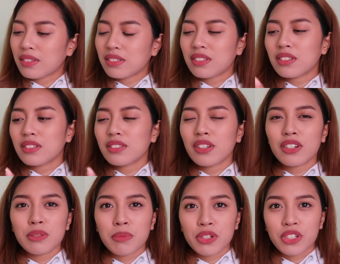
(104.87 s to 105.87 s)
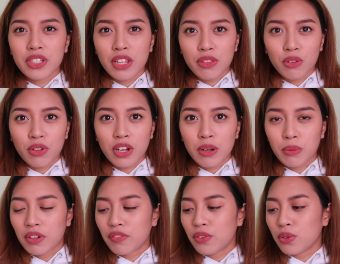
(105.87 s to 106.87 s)
not as much as I thought I
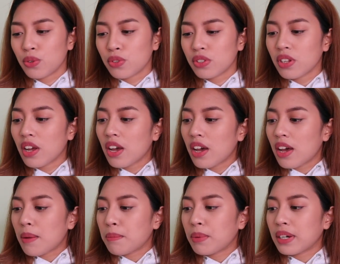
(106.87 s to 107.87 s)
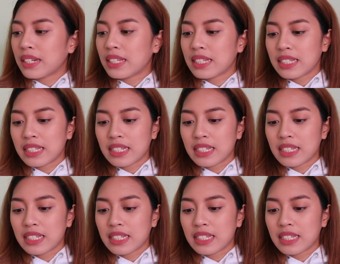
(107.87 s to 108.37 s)
would have used, but this